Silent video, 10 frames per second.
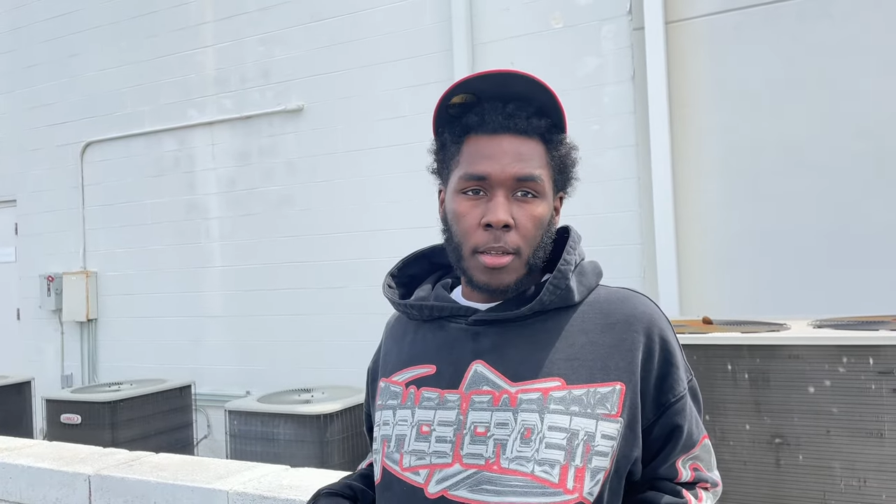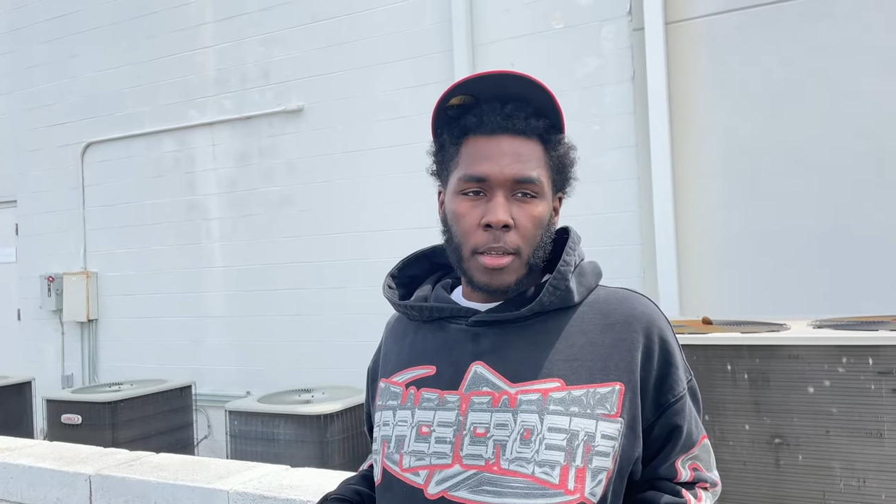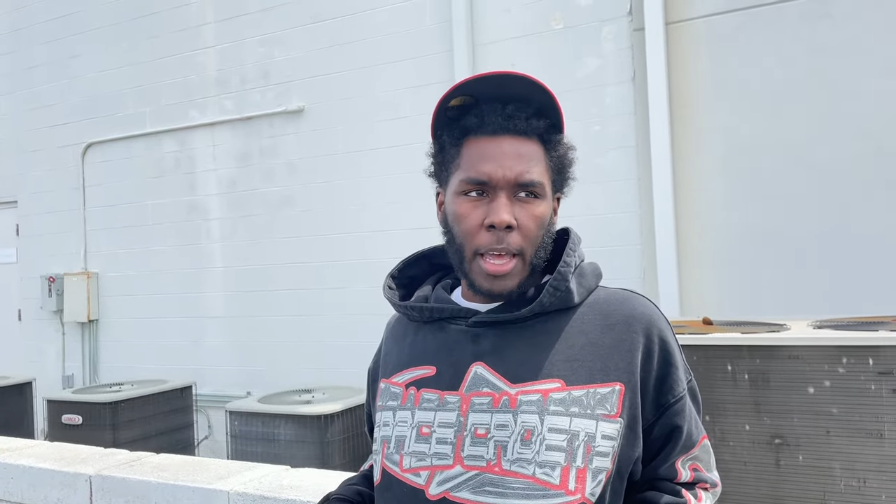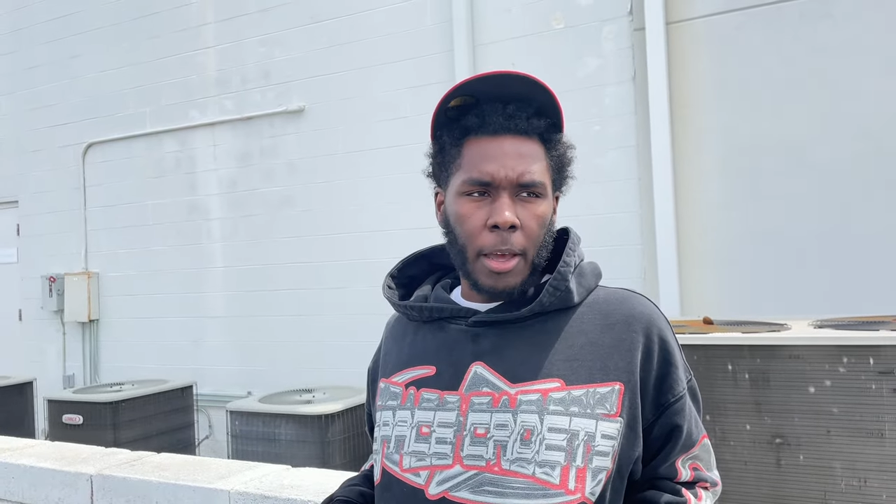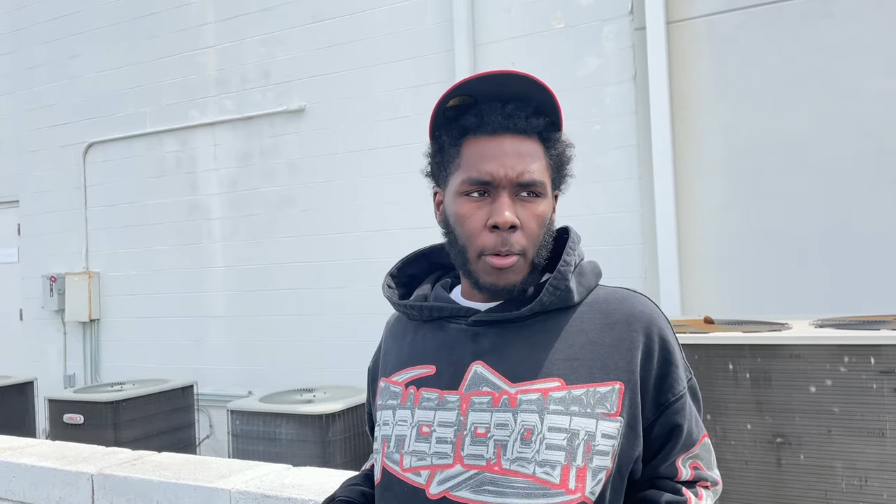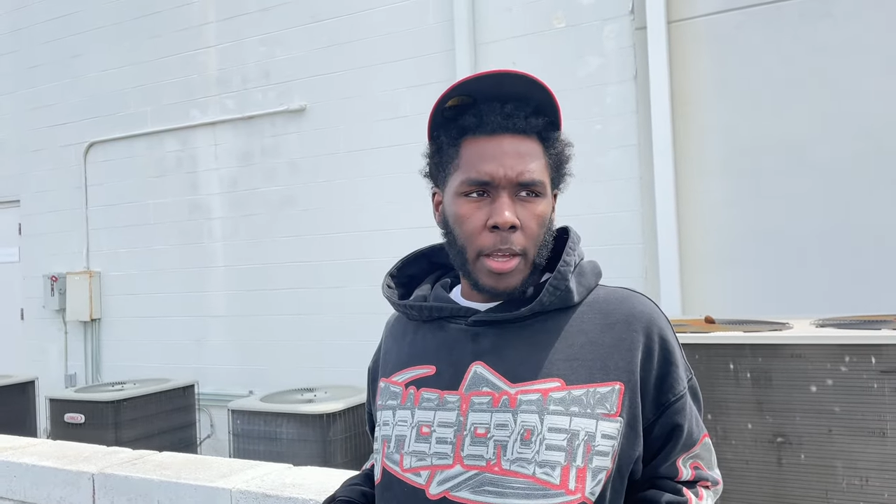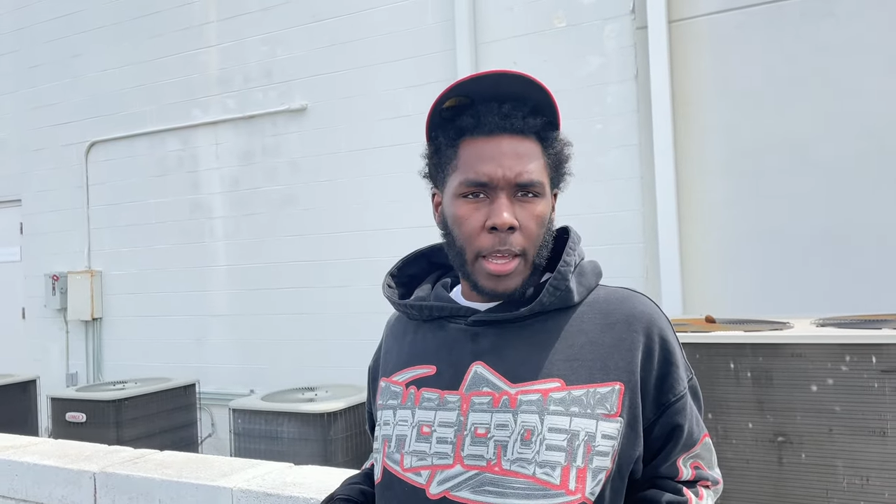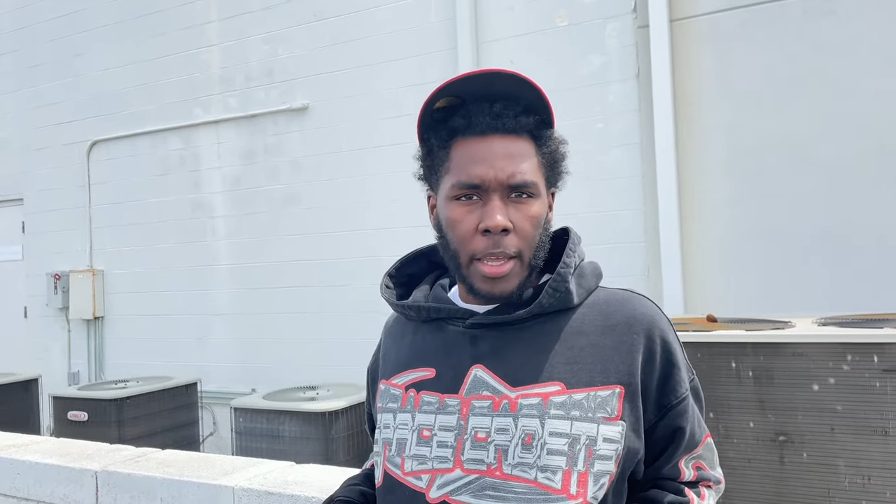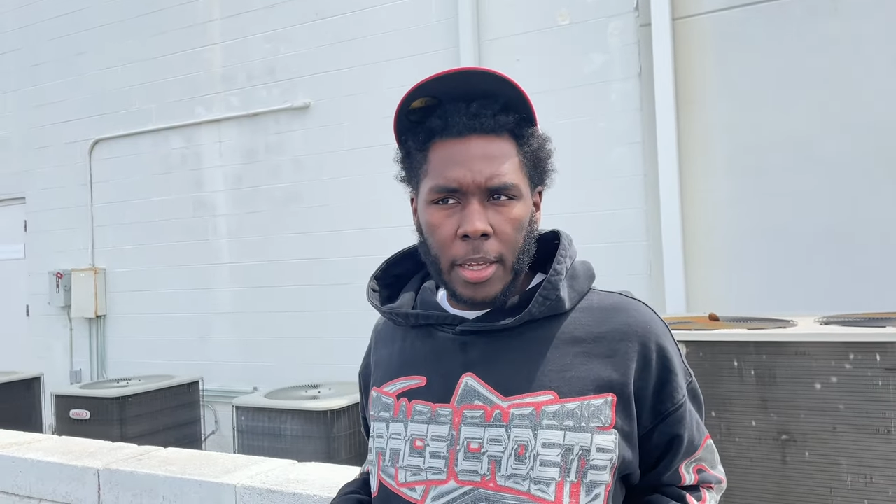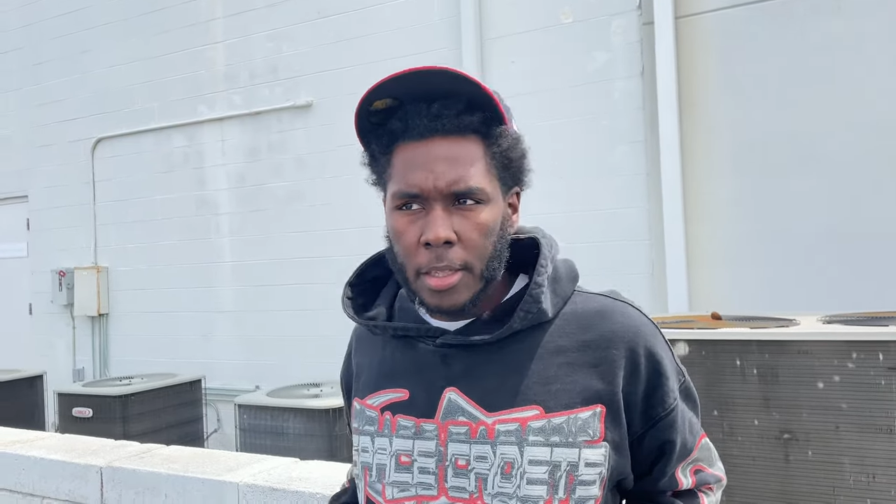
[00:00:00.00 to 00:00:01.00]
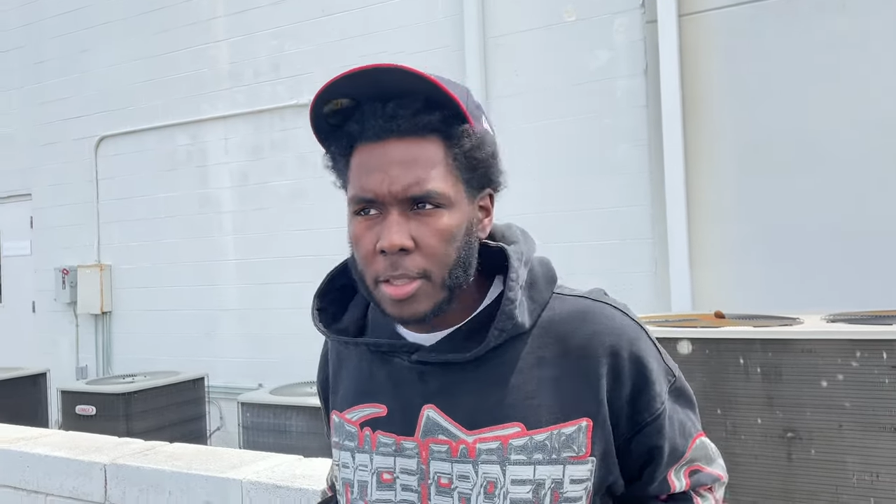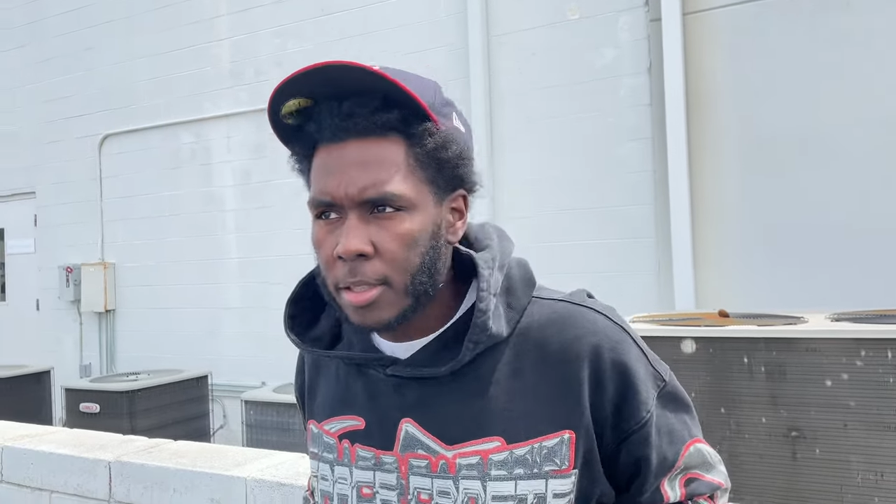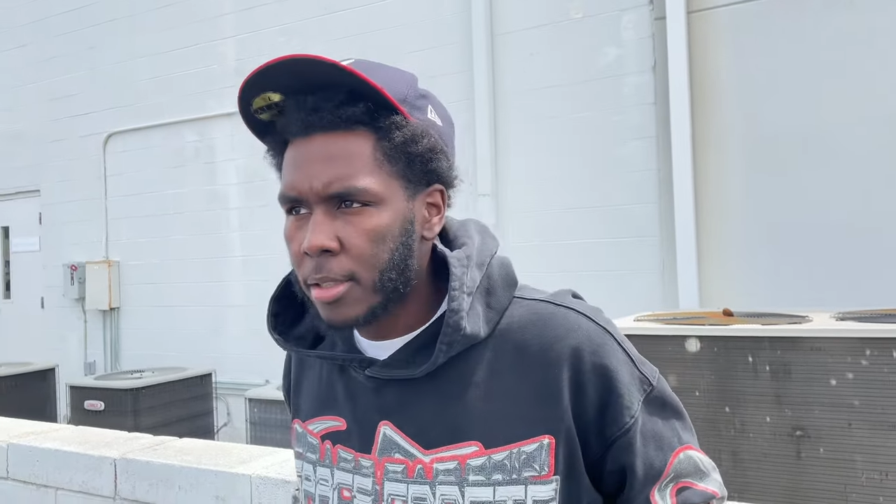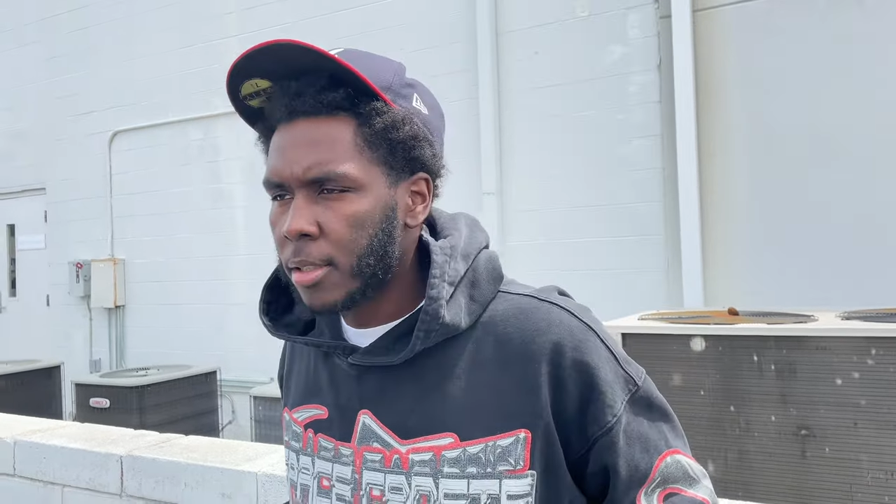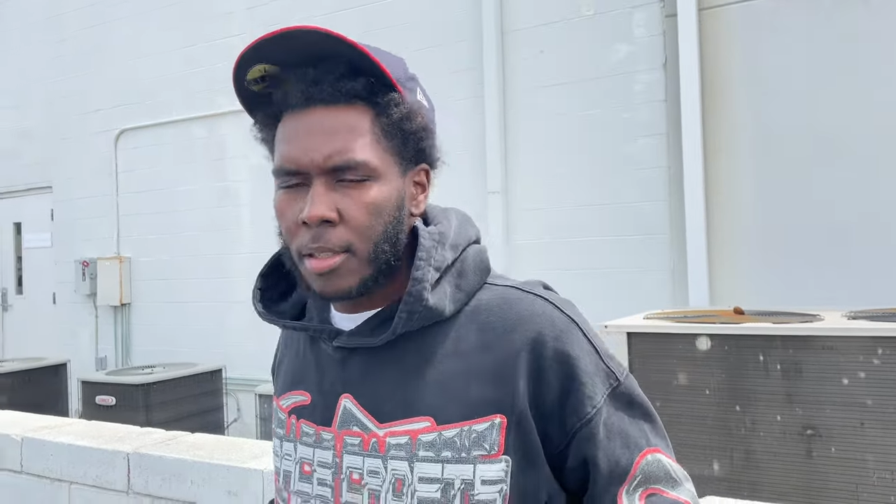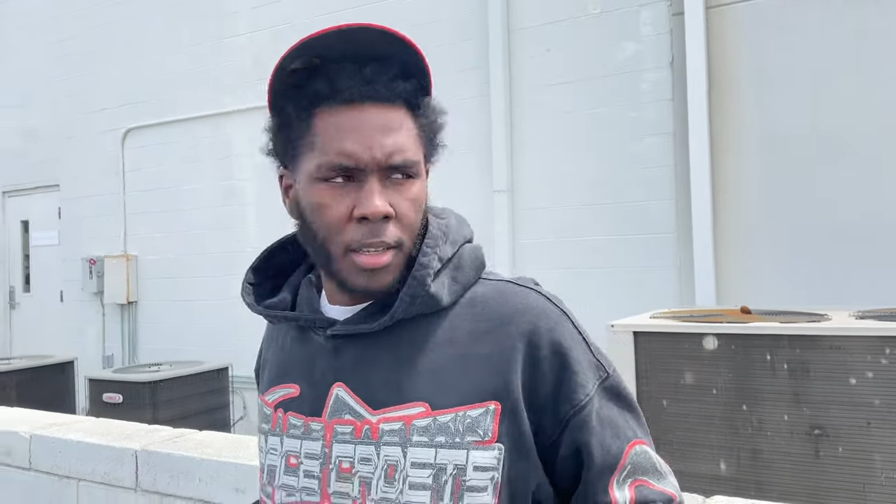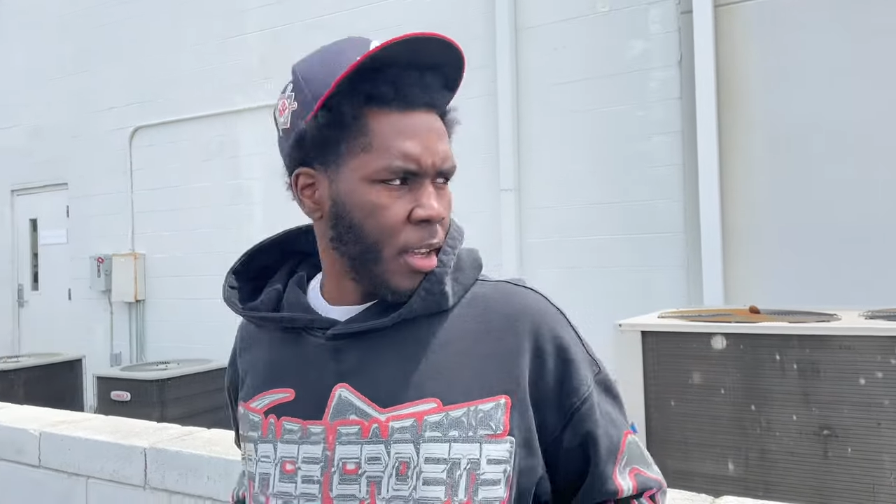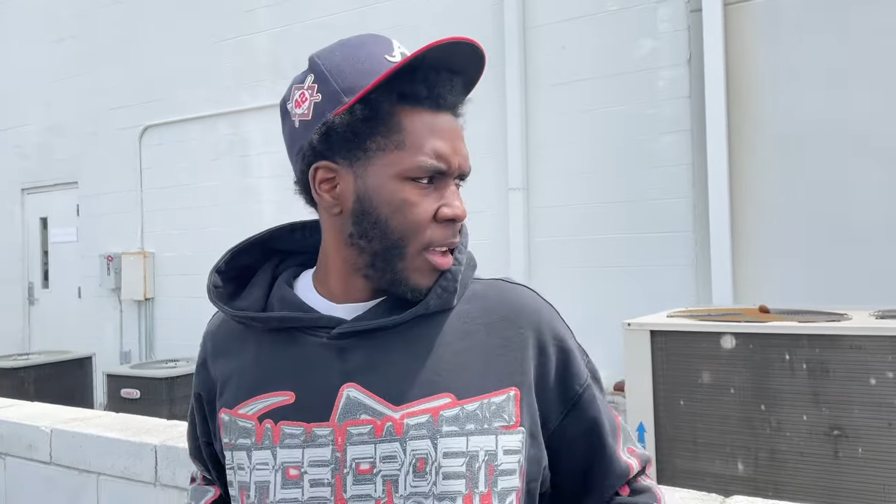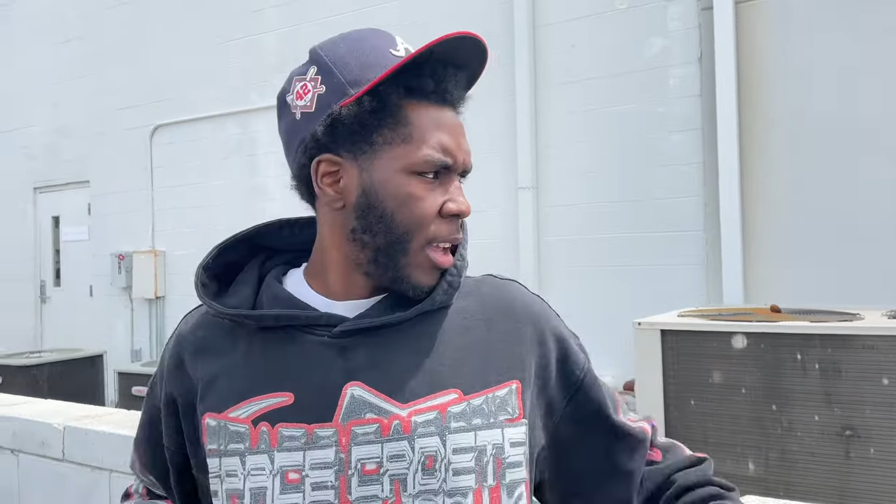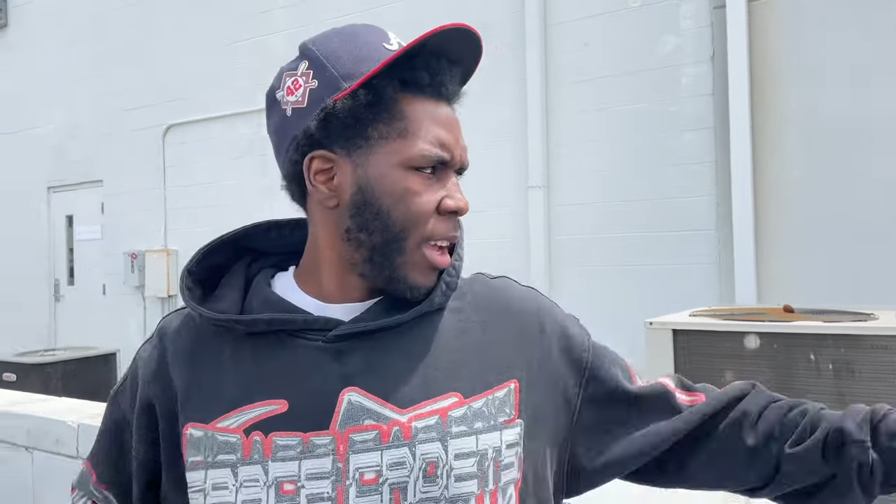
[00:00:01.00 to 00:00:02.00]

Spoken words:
At what age? I